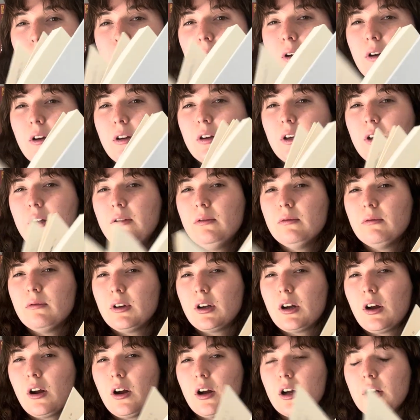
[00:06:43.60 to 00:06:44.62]
book
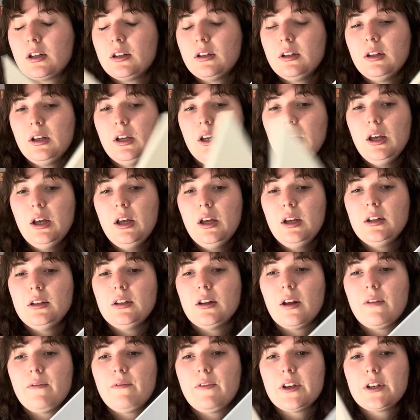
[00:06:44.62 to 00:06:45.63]
regard,
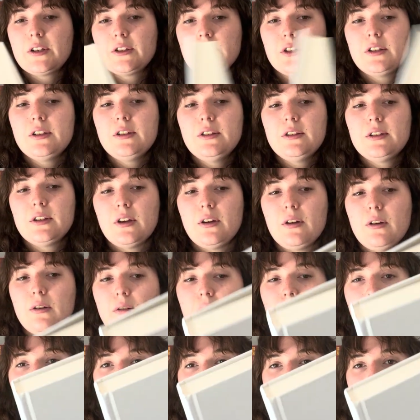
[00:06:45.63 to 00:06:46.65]
nonfiction.
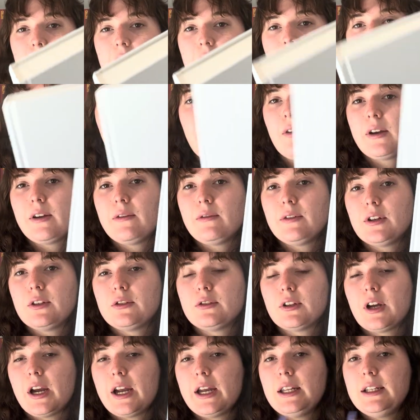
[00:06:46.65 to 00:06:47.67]
So I was like, I'll give it a
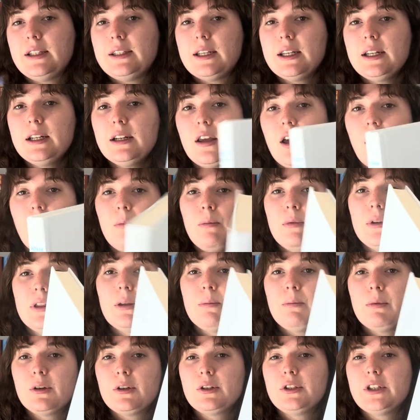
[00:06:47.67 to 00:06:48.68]
try. It did come with the
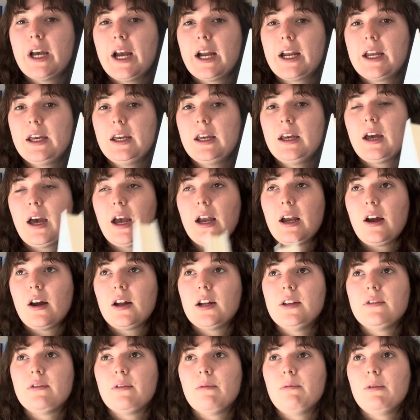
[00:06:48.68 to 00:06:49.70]
book jacket. I got
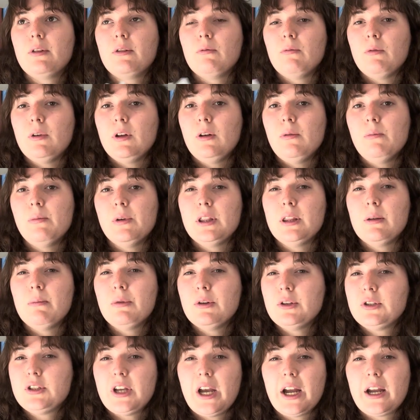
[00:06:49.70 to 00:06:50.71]
it from Goodwill, but the
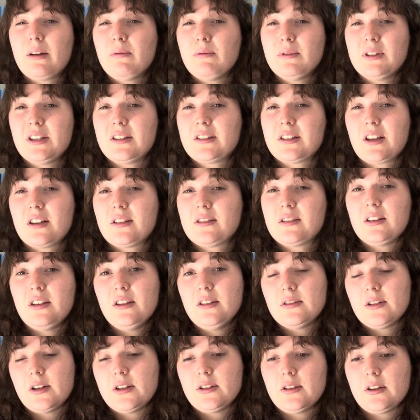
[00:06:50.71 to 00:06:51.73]
book jacket was disgusting,
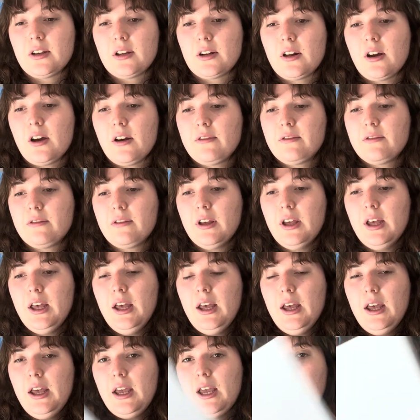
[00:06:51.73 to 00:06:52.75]
so I took it off,
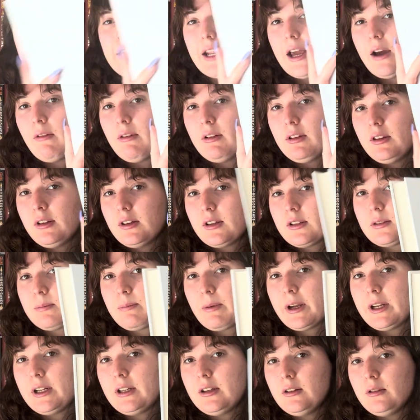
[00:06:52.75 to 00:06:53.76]
and now it looks
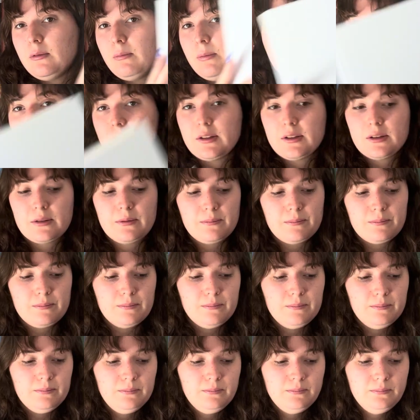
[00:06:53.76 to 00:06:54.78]
brand new because
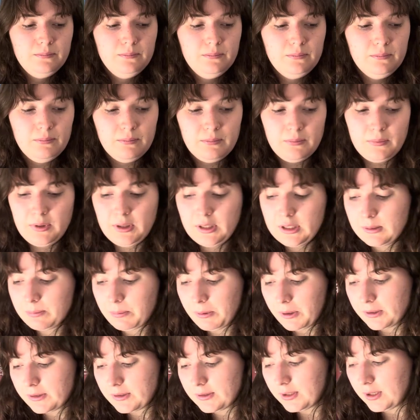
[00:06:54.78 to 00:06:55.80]
this
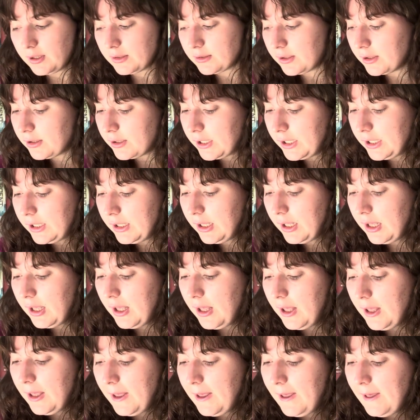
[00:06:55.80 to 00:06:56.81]
part's not dirty.
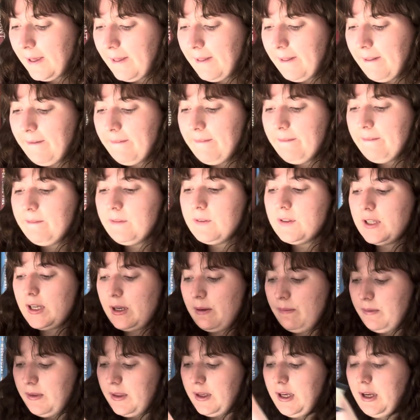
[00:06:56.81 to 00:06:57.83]

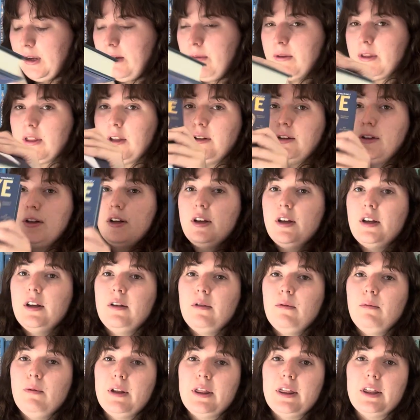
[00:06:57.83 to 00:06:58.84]
Same thing with
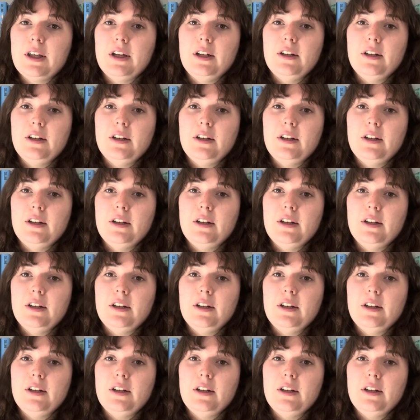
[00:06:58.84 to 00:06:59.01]
a